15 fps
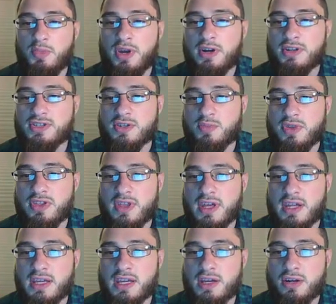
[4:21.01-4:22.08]

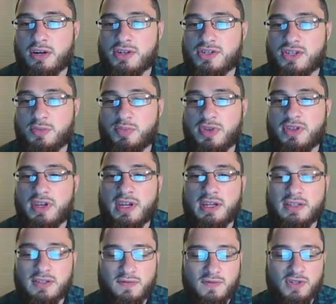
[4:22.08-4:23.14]
parasympathetic and our
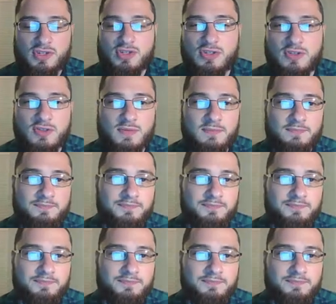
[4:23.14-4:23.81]
sympathetic divisions